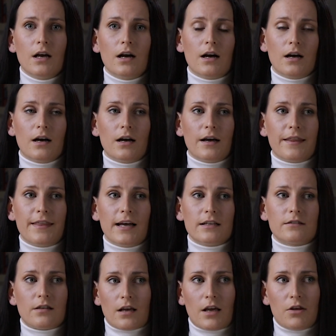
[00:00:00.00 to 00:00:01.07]

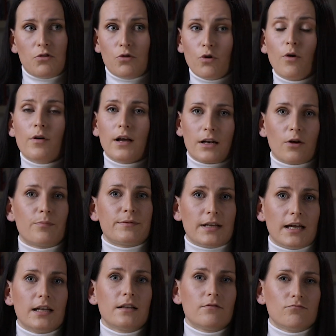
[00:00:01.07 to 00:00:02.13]
that you can
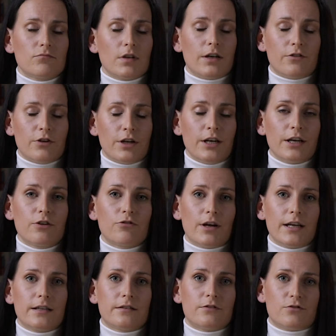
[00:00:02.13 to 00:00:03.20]
obtain really
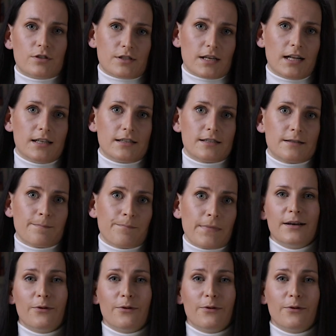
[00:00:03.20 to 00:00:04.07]
great results.